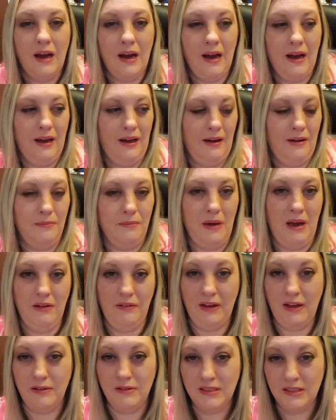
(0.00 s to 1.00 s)
I've
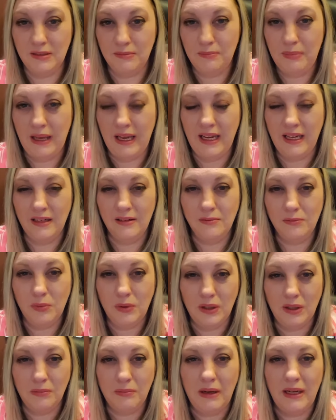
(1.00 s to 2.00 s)
had some pain
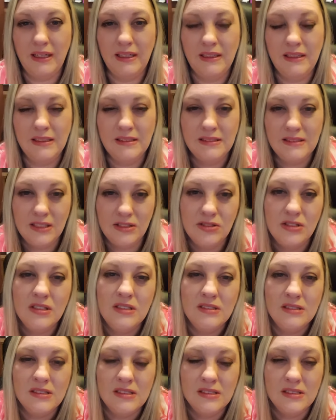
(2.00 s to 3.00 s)
where my
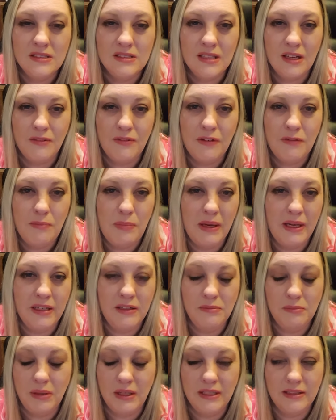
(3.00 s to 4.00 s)
incisions and stuff have
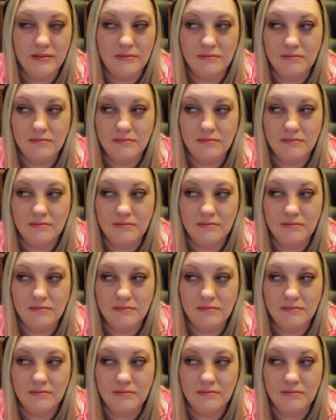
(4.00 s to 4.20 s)
been, but